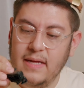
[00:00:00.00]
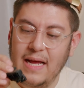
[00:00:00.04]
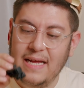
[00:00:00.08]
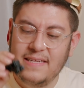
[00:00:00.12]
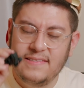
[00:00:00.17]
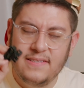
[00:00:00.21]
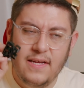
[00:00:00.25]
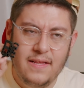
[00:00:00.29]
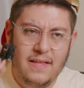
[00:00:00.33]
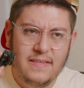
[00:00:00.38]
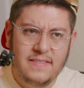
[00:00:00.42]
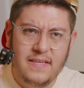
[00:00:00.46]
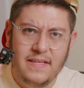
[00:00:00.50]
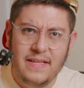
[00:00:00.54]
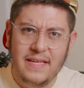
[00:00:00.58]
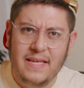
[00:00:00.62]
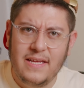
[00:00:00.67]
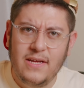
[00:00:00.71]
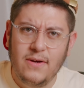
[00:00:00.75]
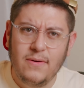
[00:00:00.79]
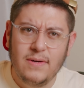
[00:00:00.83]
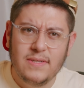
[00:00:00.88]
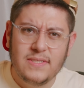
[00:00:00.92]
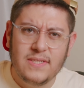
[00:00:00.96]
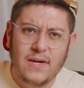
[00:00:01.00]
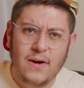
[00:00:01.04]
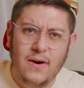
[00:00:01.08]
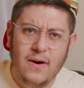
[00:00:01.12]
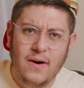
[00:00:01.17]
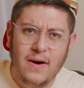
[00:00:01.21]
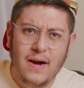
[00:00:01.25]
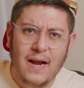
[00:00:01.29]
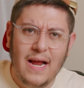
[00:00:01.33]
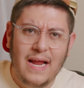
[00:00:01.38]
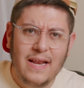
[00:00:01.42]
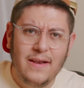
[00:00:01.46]
I saw this on the EOS
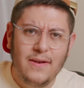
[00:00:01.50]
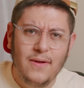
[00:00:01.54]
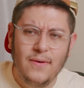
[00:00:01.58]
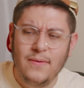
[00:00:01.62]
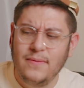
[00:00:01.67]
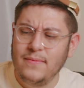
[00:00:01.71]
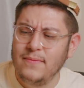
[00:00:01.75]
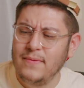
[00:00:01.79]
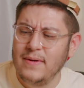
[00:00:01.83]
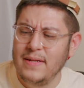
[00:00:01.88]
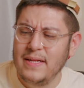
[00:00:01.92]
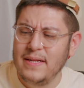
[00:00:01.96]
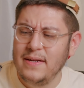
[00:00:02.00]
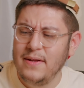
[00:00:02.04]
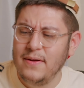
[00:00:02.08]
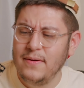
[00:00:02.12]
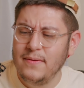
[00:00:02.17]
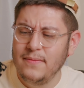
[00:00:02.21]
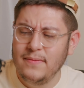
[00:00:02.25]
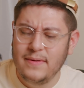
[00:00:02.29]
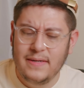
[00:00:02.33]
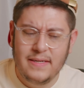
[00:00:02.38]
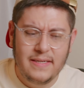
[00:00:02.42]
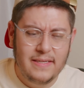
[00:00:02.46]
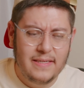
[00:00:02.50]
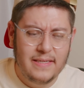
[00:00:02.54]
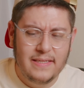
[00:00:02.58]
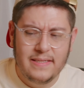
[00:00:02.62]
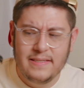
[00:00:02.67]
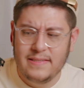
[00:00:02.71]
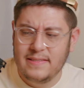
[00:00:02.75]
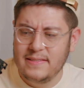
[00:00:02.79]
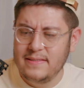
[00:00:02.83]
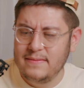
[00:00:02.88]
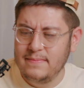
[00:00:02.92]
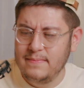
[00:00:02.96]
R. I don't really know what it
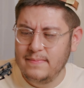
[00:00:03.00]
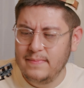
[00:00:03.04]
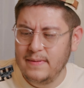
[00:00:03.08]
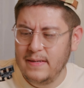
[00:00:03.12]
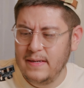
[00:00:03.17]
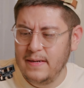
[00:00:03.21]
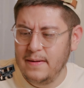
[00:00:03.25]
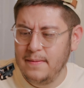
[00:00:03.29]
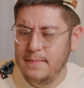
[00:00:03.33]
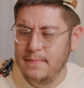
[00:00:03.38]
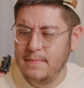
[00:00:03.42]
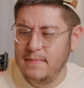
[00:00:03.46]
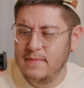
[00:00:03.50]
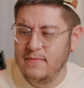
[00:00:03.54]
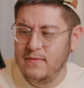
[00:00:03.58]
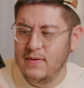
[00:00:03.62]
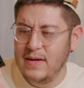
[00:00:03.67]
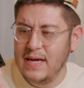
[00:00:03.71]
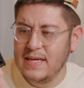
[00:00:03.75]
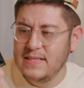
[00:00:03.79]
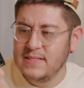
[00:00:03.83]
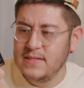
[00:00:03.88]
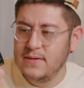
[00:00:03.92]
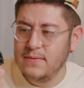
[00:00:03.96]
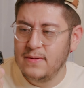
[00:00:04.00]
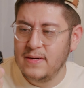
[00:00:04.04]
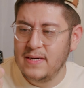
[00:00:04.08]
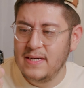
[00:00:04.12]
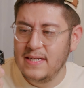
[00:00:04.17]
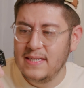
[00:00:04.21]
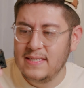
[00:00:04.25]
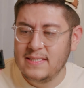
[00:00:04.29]
is, but if you guys know what it